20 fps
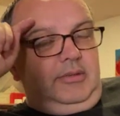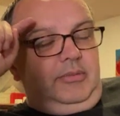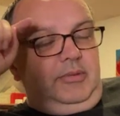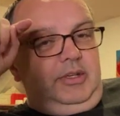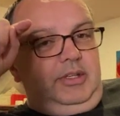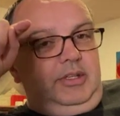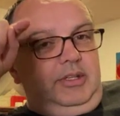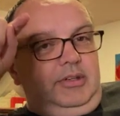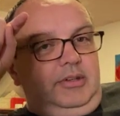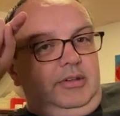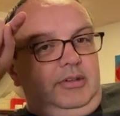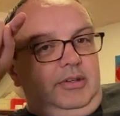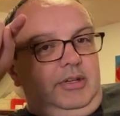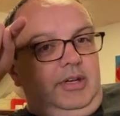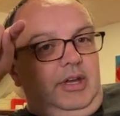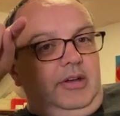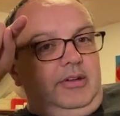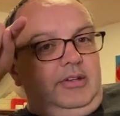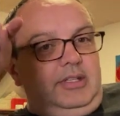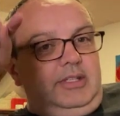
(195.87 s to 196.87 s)
you
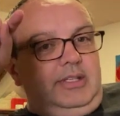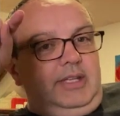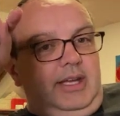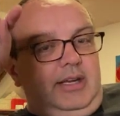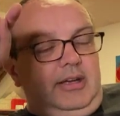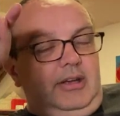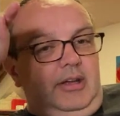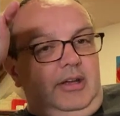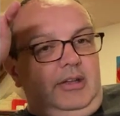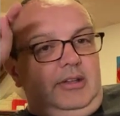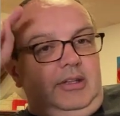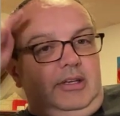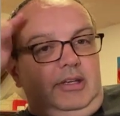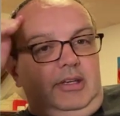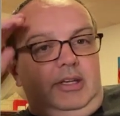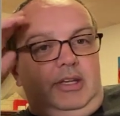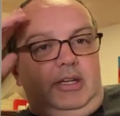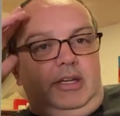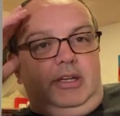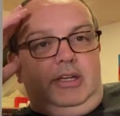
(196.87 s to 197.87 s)
go to download the
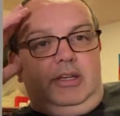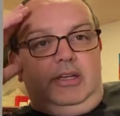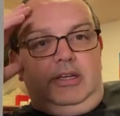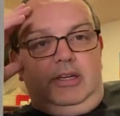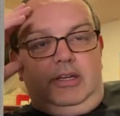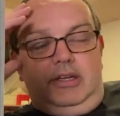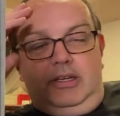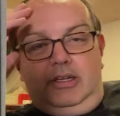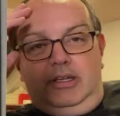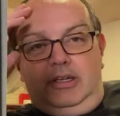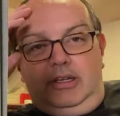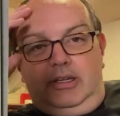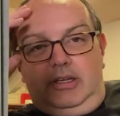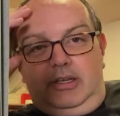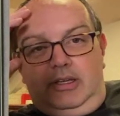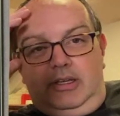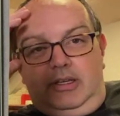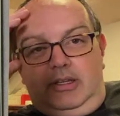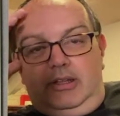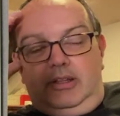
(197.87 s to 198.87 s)
link,
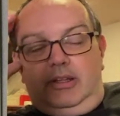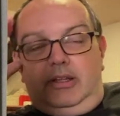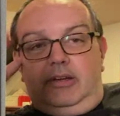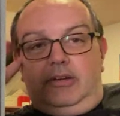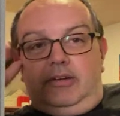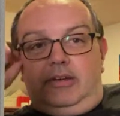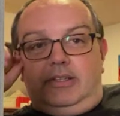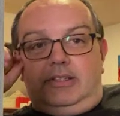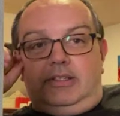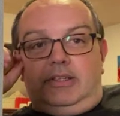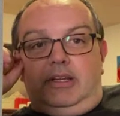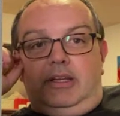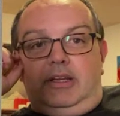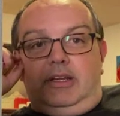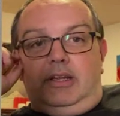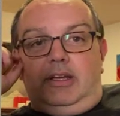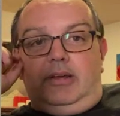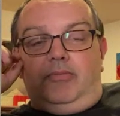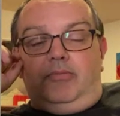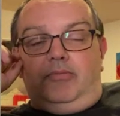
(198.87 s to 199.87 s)
there is
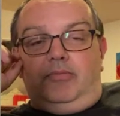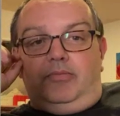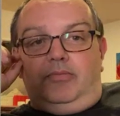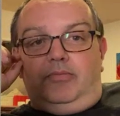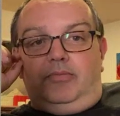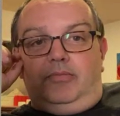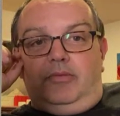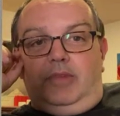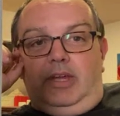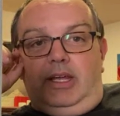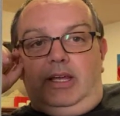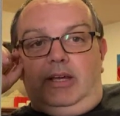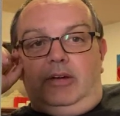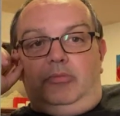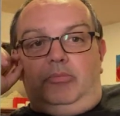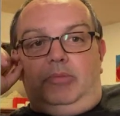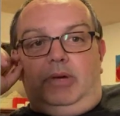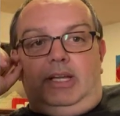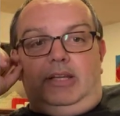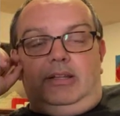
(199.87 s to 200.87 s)
a
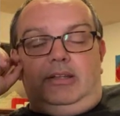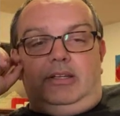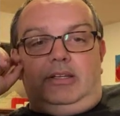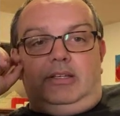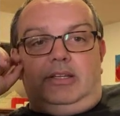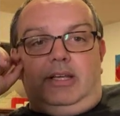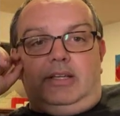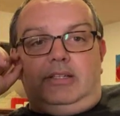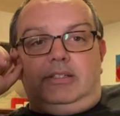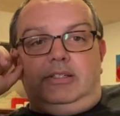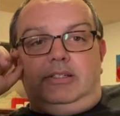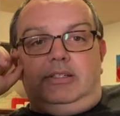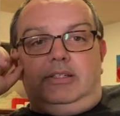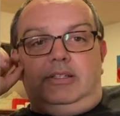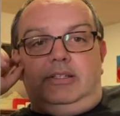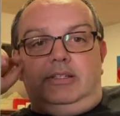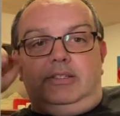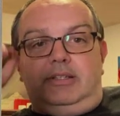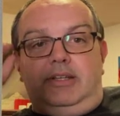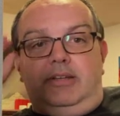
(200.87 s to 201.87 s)
help button that takes you
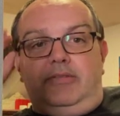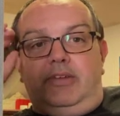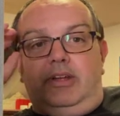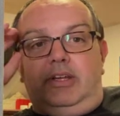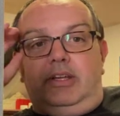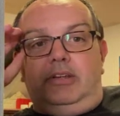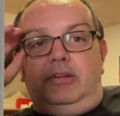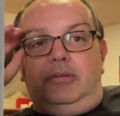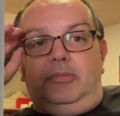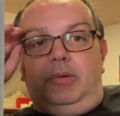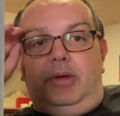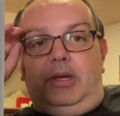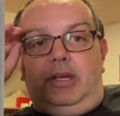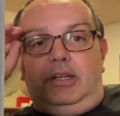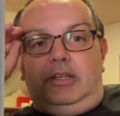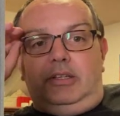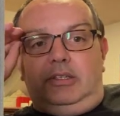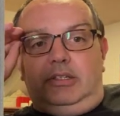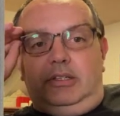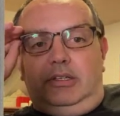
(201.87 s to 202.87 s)
to this FAQ page.